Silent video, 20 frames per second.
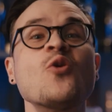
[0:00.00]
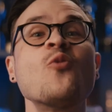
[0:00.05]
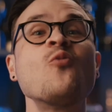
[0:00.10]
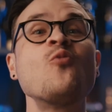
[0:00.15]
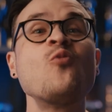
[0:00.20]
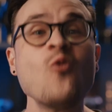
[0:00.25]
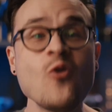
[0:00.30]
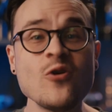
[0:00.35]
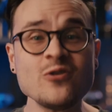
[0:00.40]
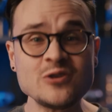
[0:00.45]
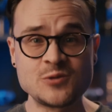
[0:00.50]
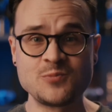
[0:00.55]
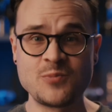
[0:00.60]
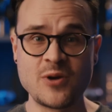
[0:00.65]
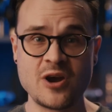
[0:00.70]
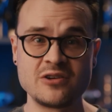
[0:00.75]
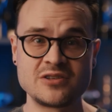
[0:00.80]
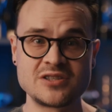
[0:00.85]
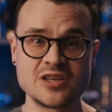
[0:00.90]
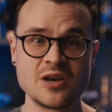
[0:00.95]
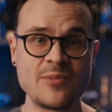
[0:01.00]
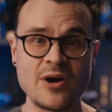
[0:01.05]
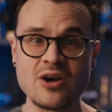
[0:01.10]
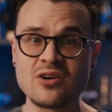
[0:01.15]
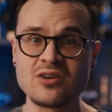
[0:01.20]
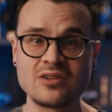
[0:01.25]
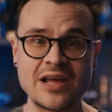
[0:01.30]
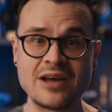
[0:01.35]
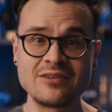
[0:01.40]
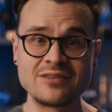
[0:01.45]
the worst parts
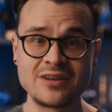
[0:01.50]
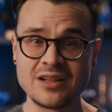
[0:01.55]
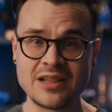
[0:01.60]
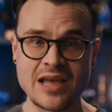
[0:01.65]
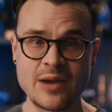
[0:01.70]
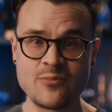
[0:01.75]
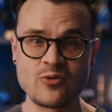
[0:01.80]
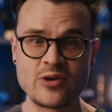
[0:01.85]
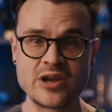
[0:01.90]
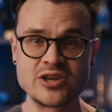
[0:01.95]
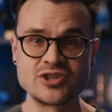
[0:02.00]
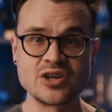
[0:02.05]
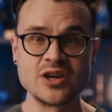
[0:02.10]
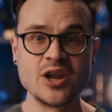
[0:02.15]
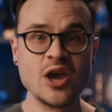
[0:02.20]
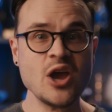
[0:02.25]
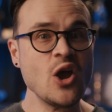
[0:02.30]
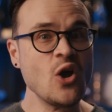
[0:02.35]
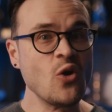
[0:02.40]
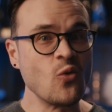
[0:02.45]
about cloud collaboration: